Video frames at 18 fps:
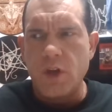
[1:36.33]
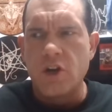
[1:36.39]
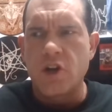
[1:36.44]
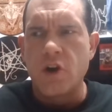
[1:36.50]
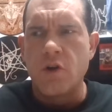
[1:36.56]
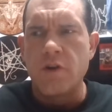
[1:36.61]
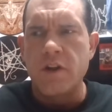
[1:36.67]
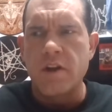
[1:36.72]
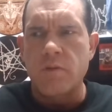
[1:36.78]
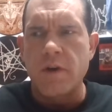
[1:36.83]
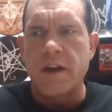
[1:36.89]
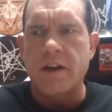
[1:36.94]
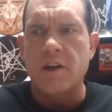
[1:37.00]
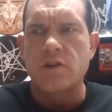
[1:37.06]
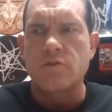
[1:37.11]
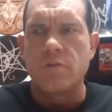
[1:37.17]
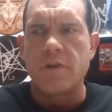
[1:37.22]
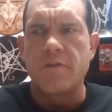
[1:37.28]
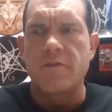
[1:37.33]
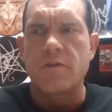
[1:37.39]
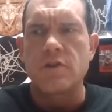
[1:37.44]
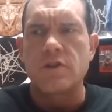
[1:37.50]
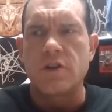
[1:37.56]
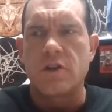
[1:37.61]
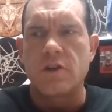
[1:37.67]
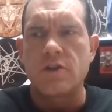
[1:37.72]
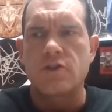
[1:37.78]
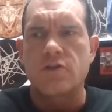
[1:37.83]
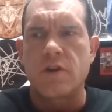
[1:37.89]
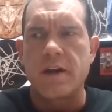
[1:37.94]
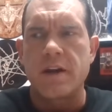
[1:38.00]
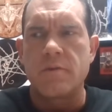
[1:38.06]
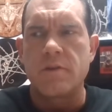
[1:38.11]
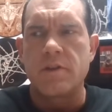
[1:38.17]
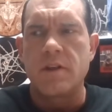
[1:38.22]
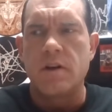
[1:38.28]
Agonia Records, when we first started
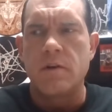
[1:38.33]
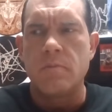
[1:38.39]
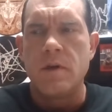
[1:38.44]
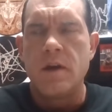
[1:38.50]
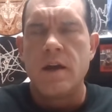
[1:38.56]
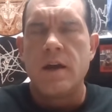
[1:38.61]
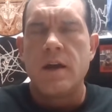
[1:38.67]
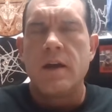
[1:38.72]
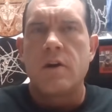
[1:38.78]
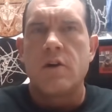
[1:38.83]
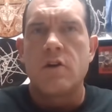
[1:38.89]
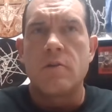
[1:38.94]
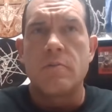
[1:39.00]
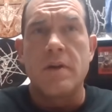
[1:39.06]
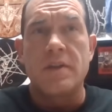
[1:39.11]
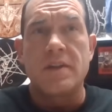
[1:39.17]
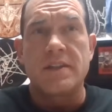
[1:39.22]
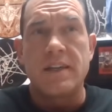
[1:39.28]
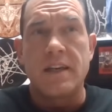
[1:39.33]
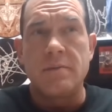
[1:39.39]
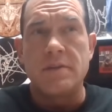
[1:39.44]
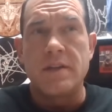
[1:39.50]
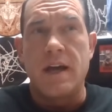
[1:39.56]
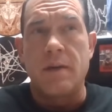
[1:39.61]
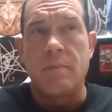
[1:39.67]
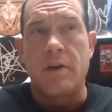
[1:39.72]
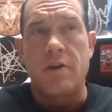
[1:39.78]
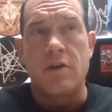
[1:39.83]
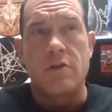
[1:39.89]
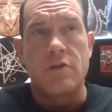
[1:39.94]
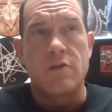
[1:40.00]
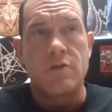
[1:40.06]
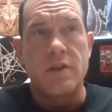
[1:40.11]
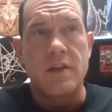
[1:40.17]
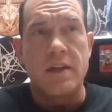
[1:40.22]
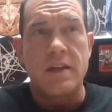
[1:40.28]
trading with them, heard them around the same time I
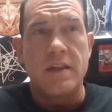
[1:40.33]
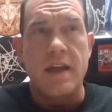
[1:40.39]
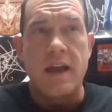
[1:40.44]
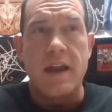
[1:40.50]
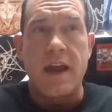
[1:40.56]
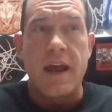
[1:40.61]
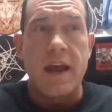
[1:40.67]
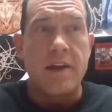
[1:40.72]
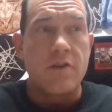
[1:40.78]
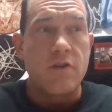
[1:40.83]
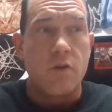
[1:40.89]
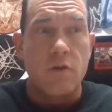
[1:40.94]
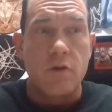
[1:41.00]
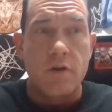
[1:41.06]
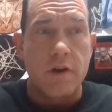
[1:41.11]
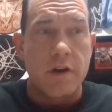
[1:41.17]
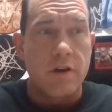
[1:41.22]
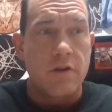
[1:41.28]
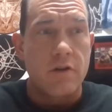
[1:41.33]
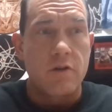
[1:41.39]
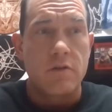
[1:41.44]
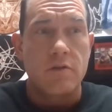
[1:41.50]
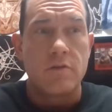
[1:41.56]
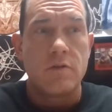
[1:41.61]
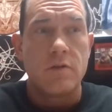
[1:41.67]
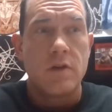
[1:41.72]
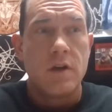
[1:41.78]
heard the that Adoria,